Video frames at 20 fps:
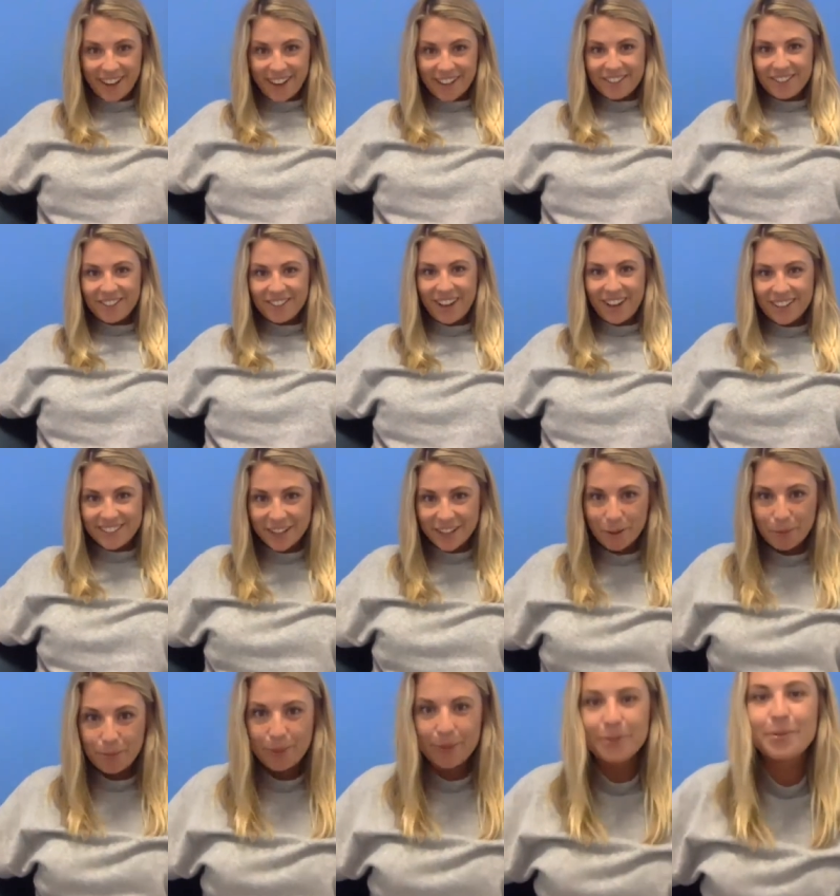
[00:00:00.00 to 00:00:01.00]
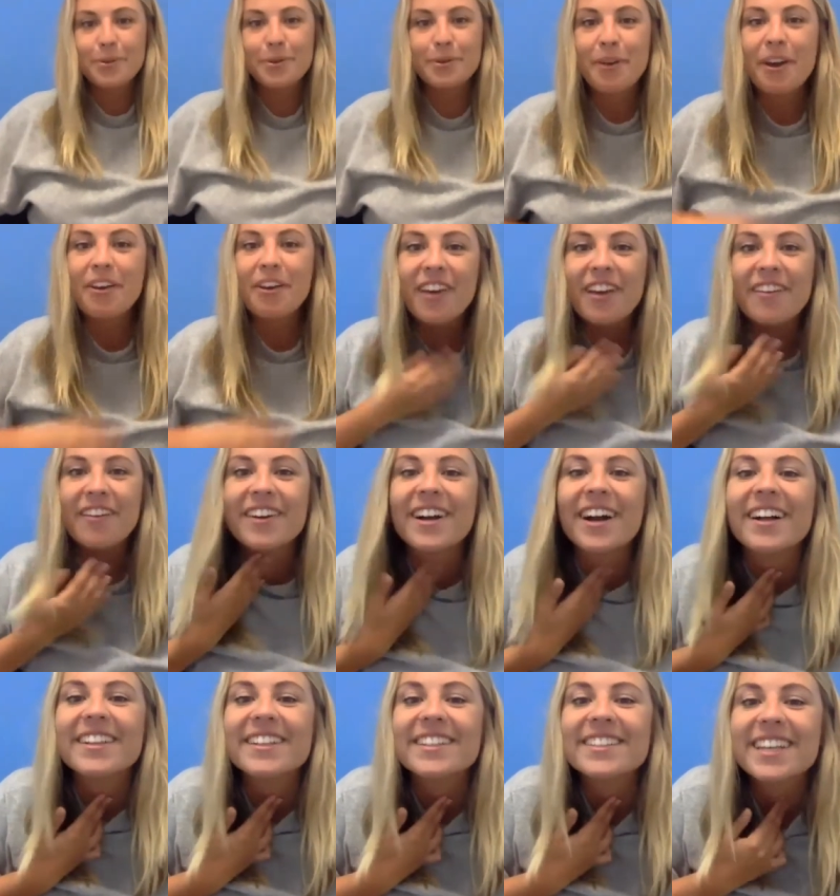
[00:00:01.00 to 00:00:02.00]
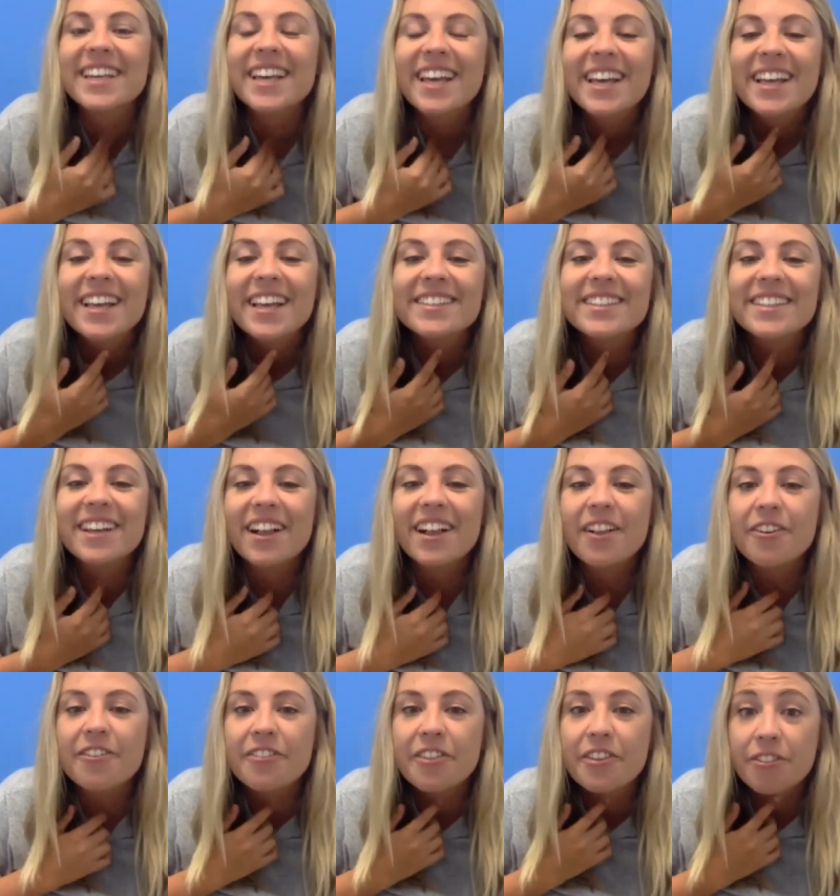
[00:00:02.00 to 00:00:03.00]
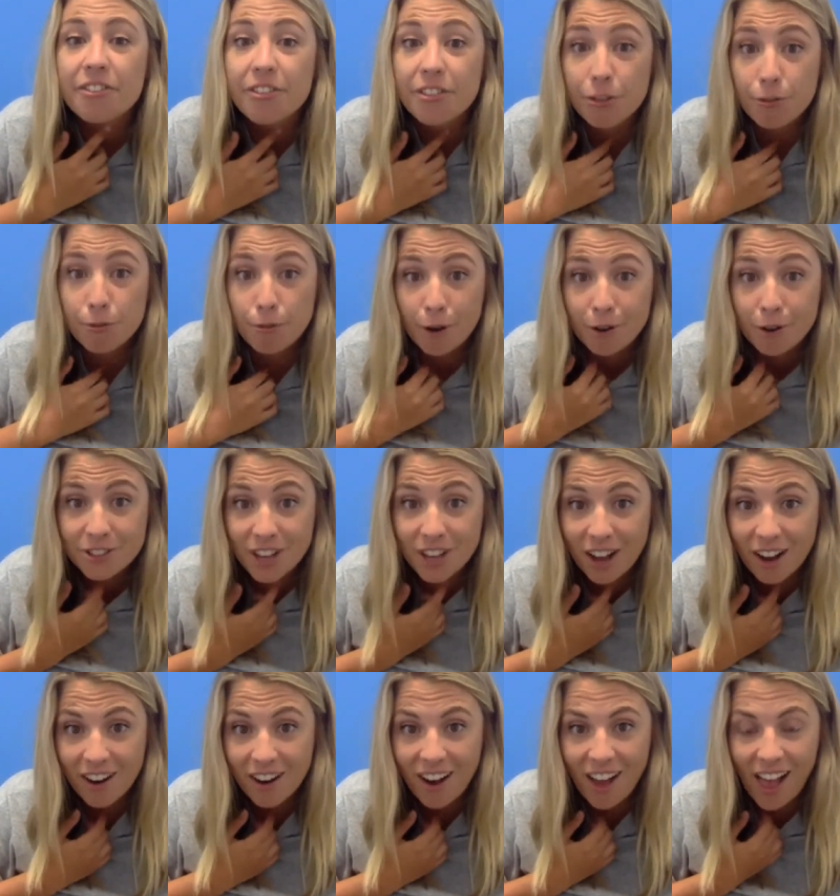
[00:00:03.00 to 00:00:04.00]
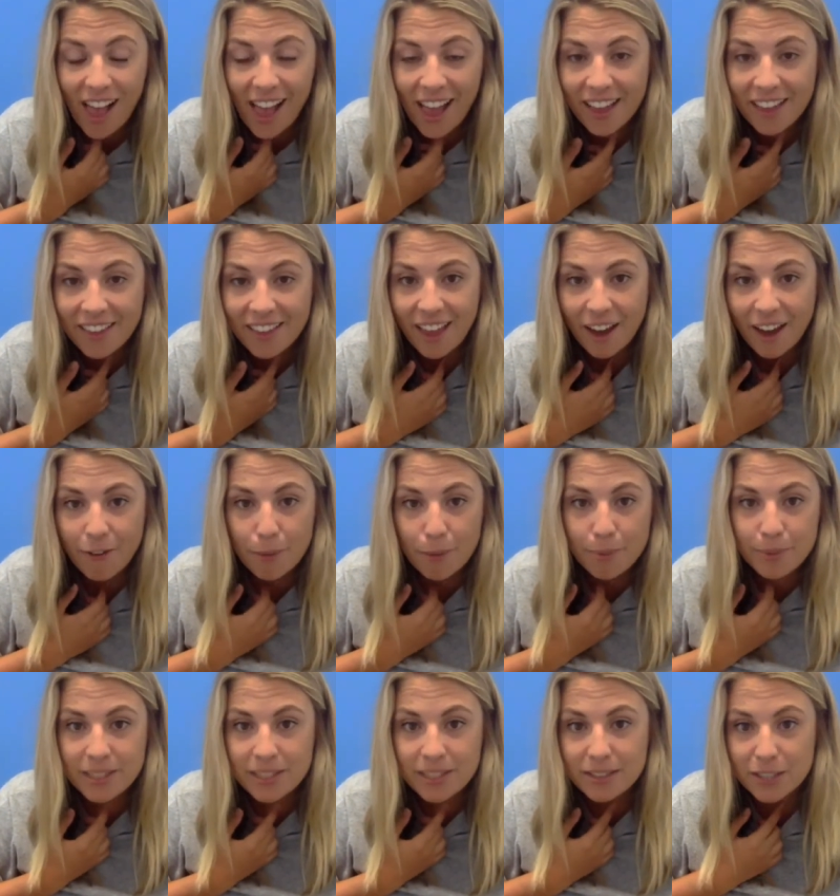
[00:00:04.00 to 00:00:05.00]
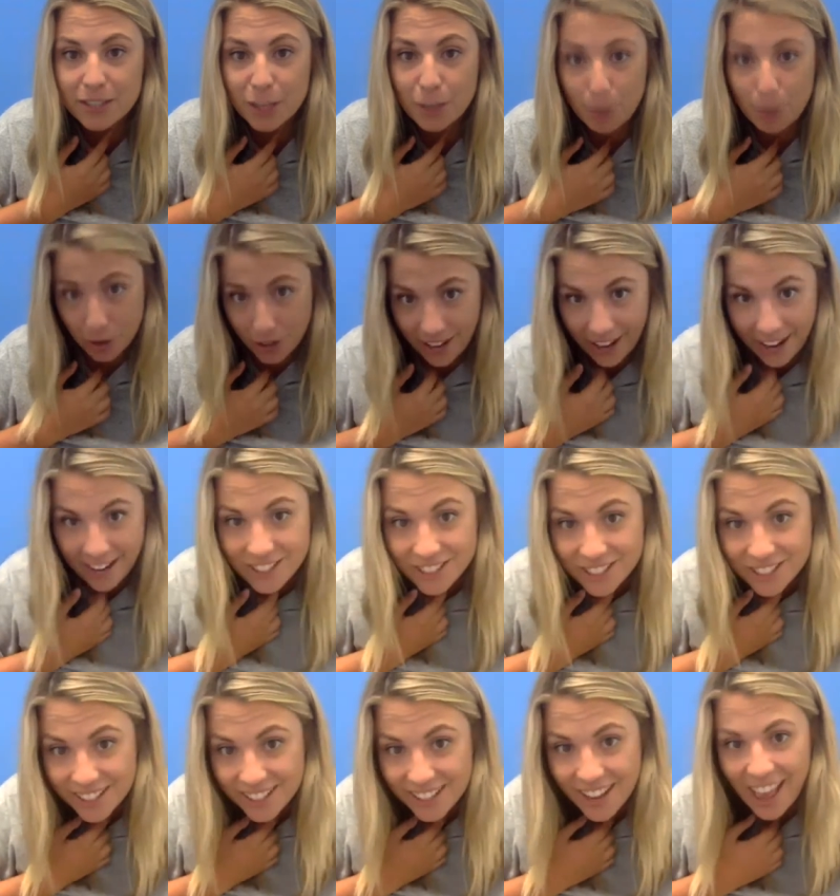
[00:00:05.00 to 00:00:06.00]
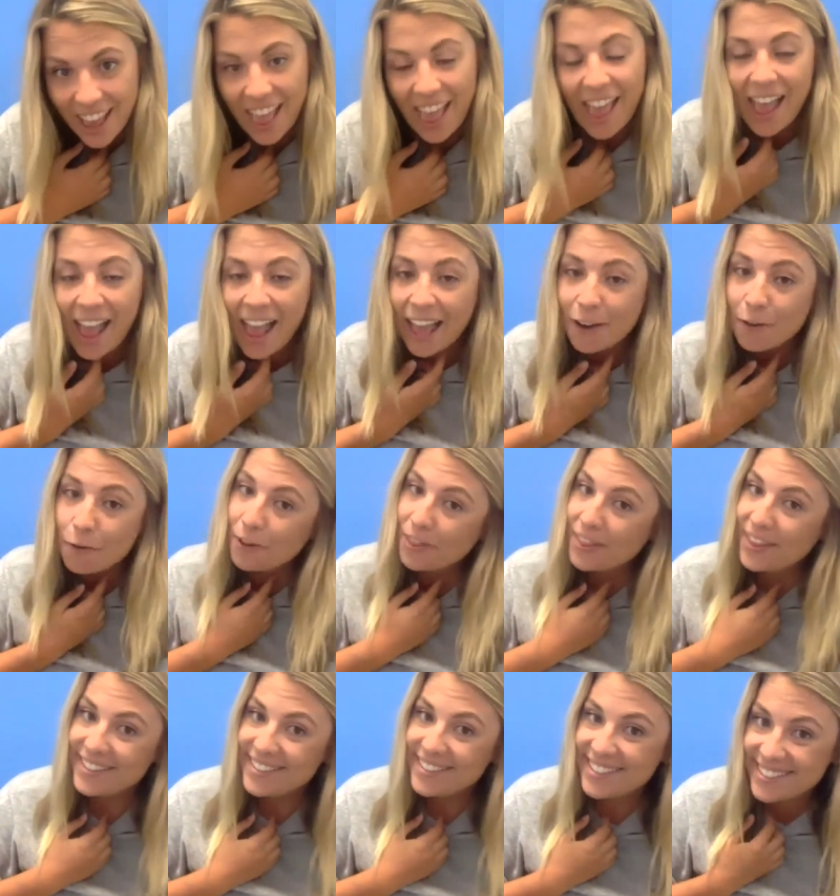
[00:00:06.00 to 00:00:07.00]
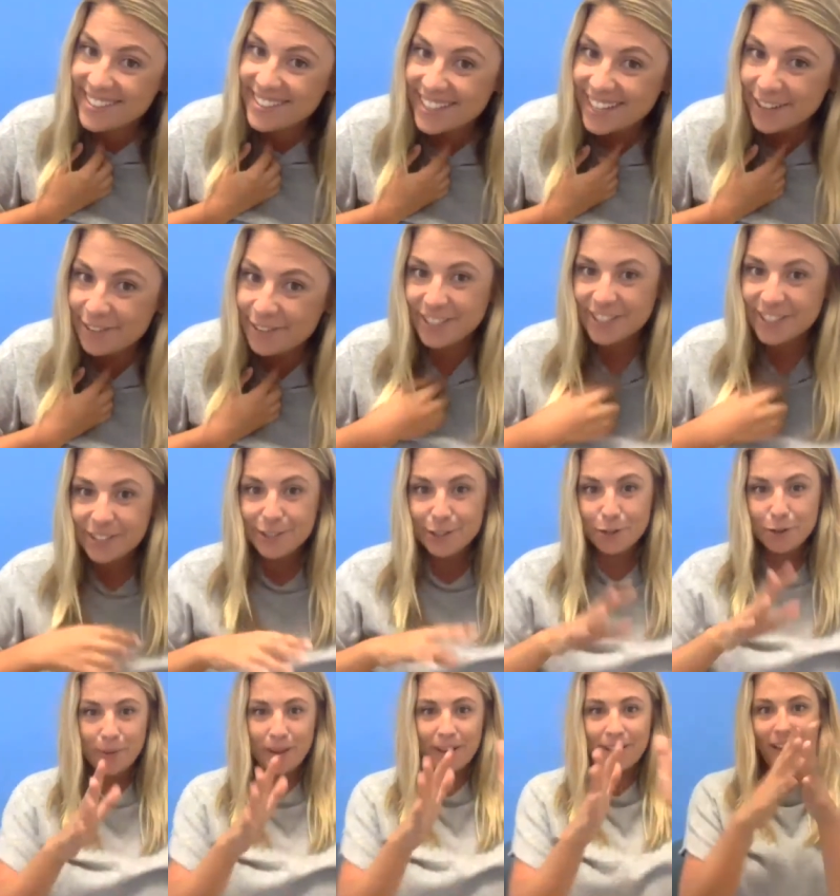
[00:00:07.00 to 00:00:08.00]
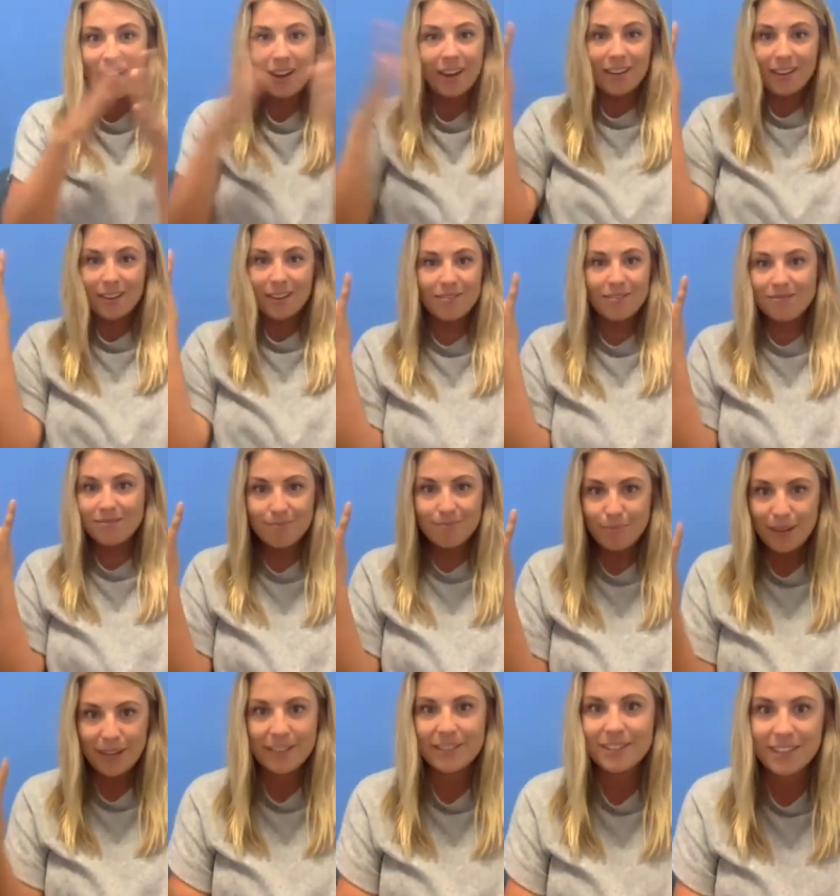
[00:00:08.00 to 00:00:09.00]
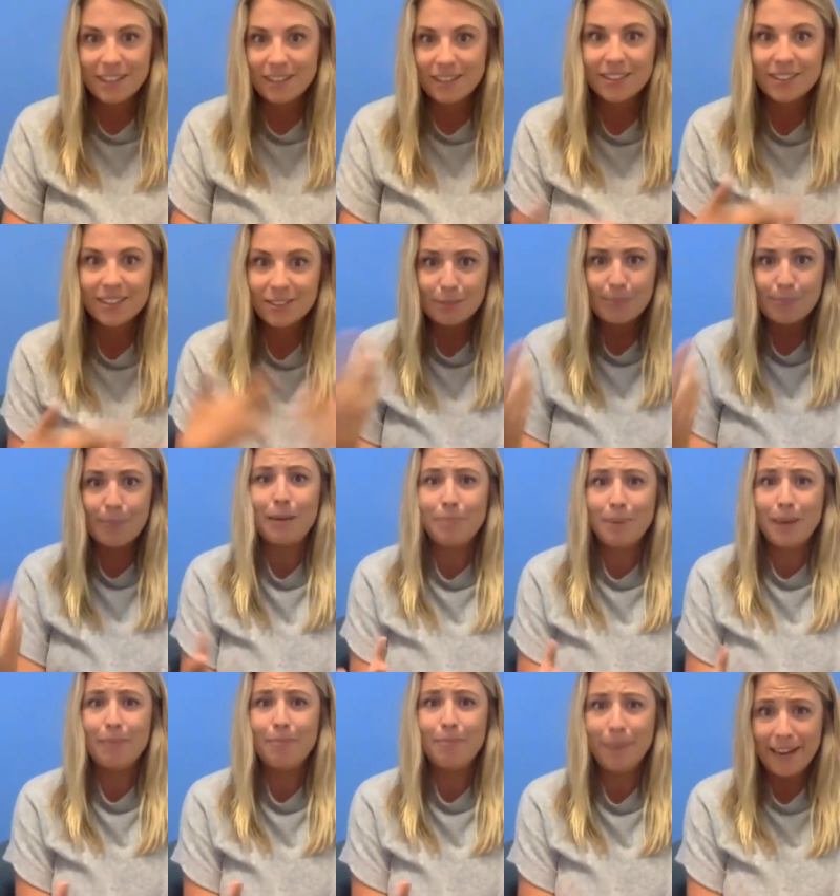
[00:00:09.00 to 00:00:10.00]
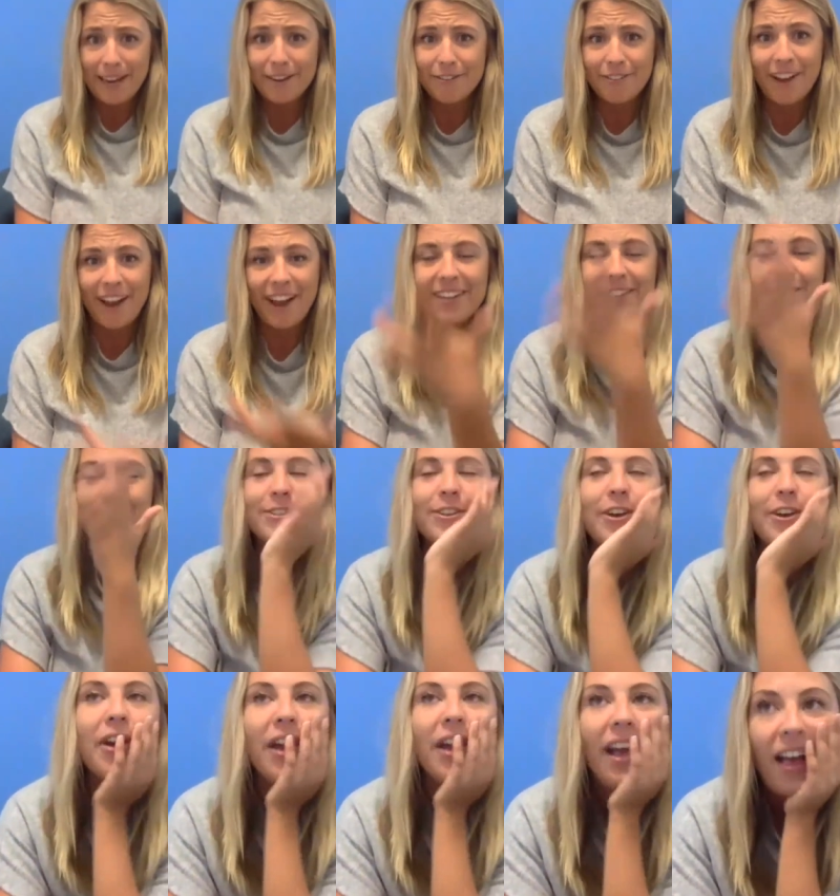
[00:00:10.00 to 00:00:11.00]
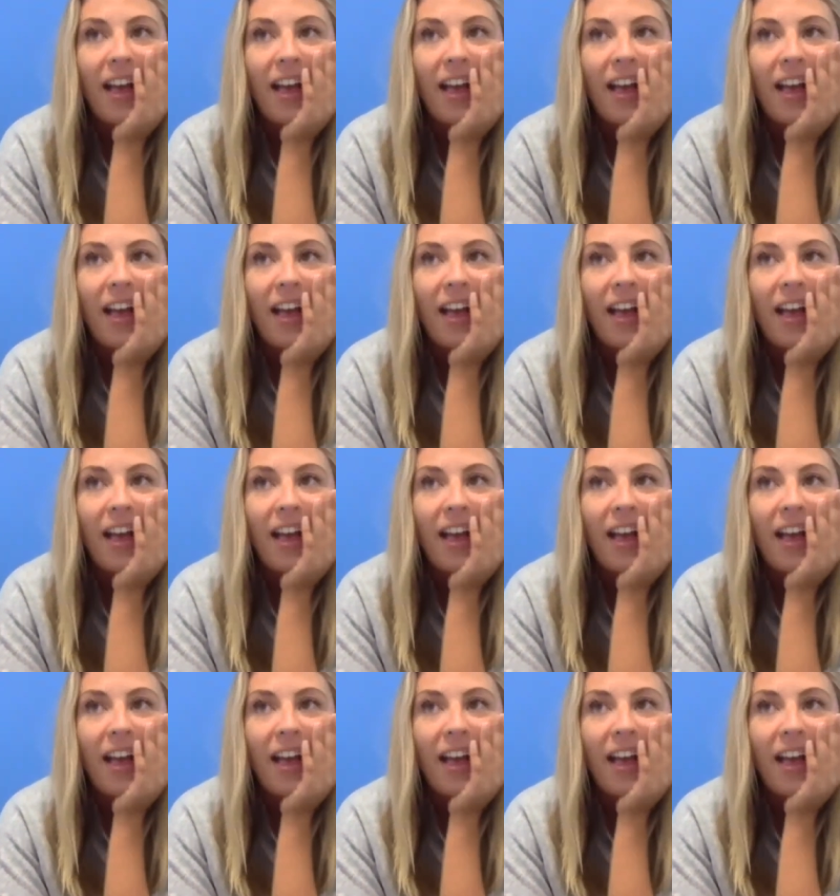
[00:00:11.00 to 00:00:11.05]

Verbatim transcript: case you can't tell, blue is one of my favorite colours. It's the colour of the throat chakra, and that represents communication and authenticity, which are two of my like biggest things that just make me me, right? So